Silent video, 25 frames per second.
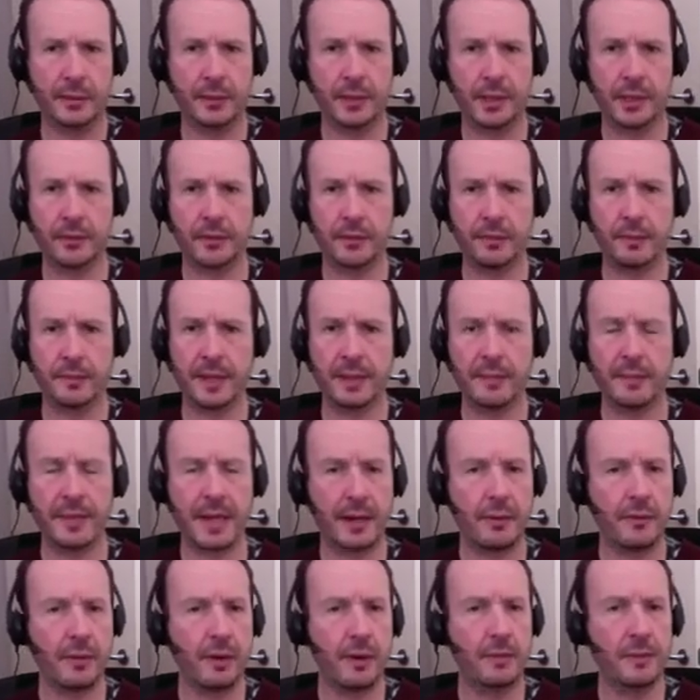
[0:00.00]
whether it be
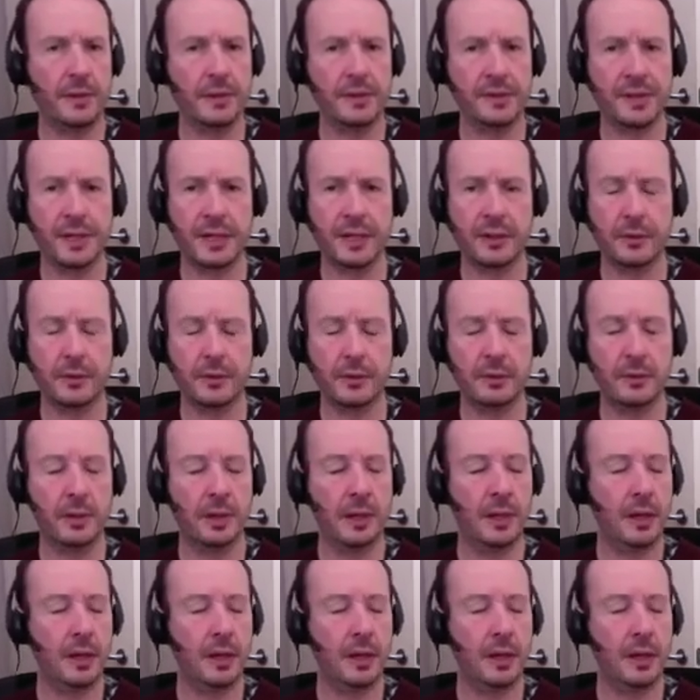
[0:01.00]
background music or